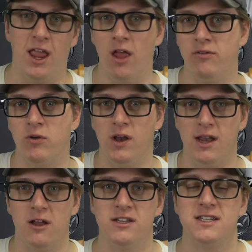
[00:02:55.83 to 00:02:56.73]
California
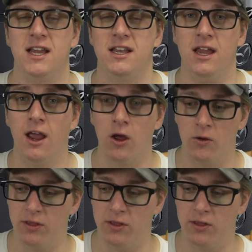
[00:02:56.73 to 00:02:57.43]
down to San Diego,